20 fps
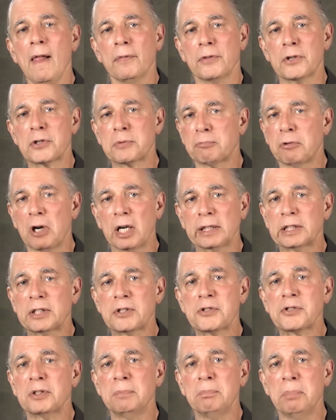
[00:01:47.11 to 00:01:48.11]
This product
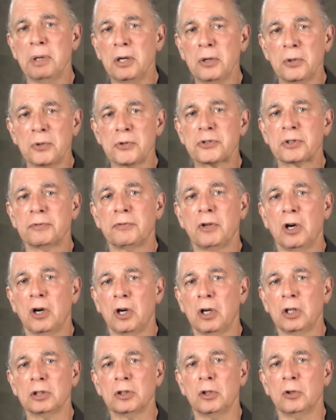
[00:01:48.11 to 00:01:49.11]
is composed of
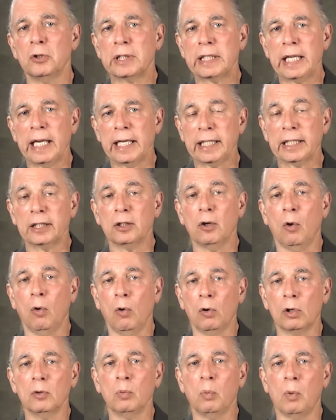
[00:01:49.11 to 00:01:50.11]
all organic
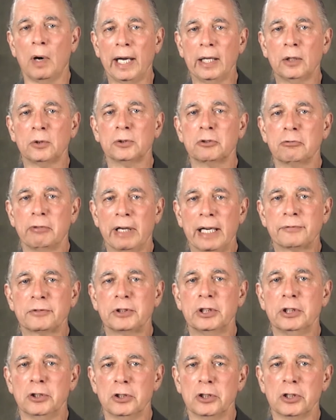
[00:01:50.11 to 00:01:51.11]
or
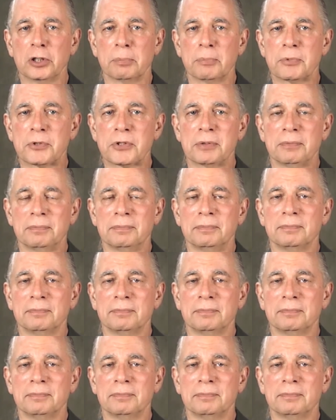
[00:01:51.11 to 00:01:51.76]
wild-crafted herbs.